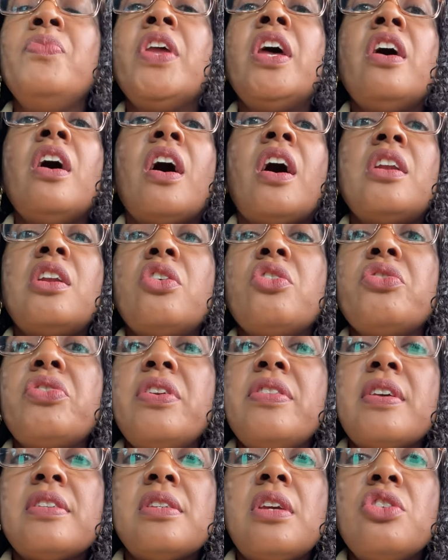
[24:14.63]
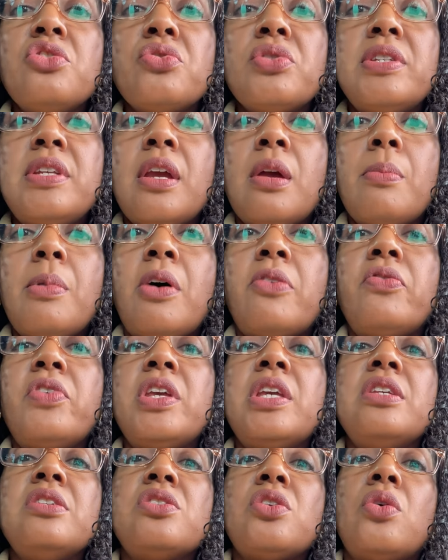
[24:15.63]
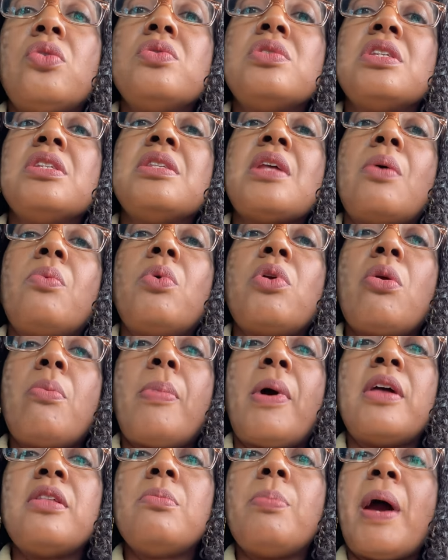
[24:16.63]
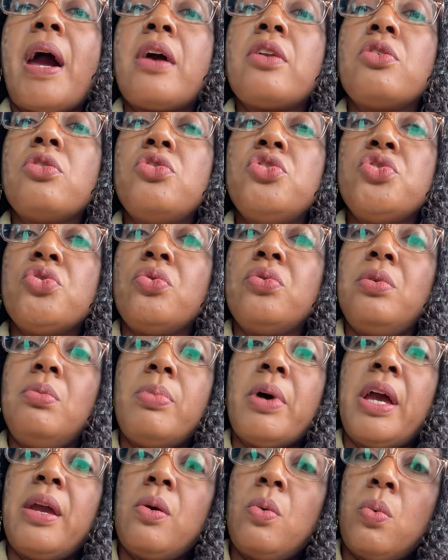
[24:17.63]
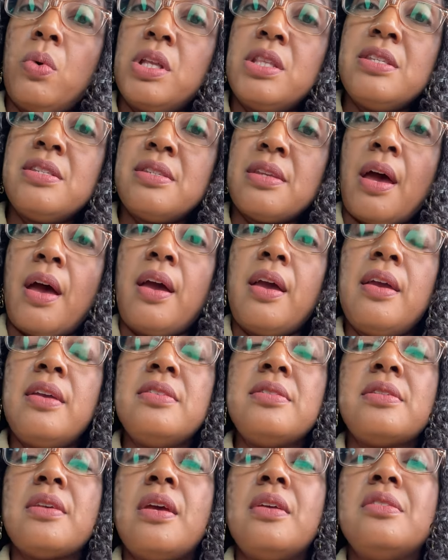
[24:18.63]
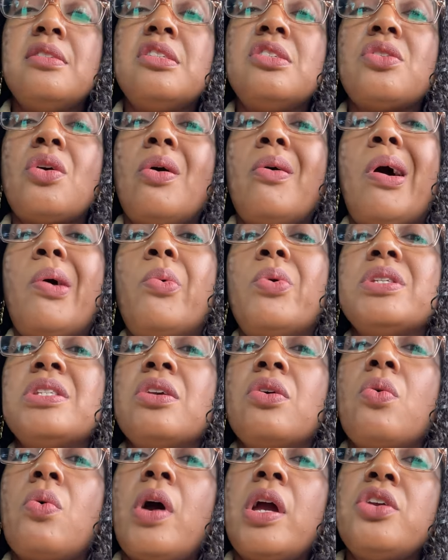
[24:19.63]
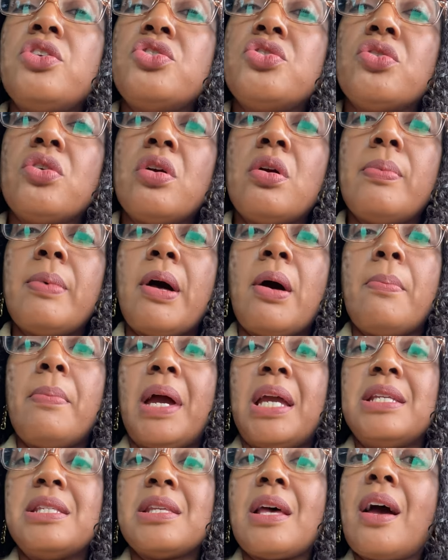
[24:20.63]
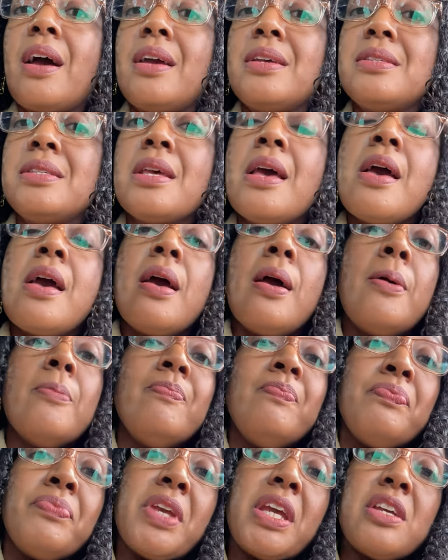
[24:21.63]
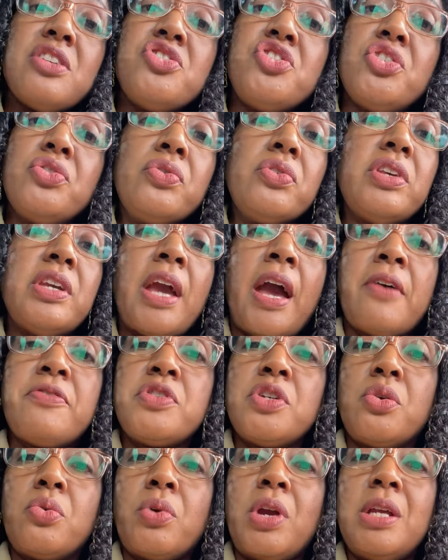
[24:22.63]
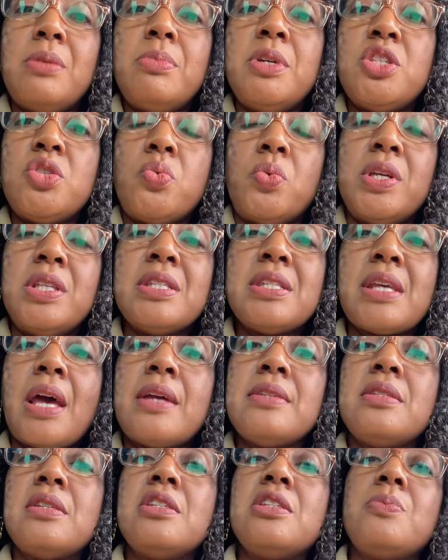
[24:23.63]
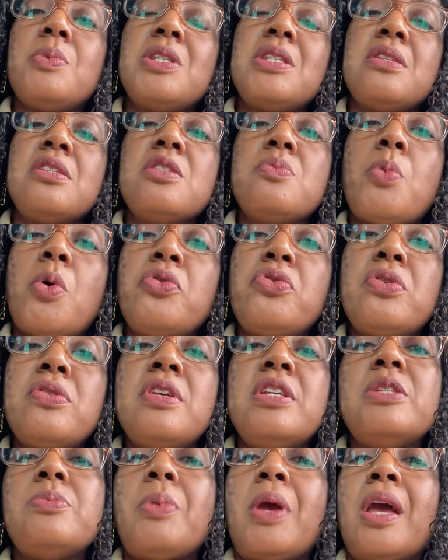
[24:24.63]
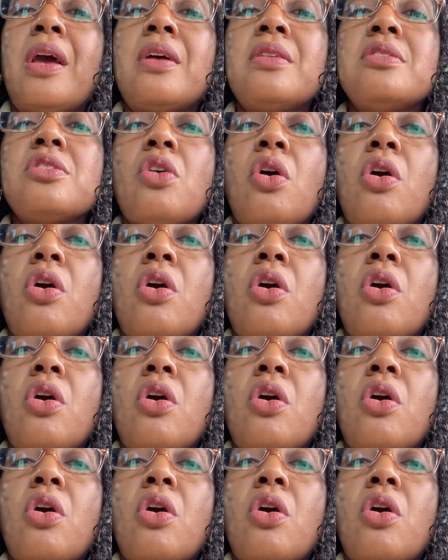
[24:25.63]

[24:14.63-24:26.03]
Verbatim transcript: Another thing that's interesting about Viki Sews is that when you buy the patterns, you're only buying one size, and so I wasn't quite sure about my size, because generally I have to grade between sizes, but since both of these pants are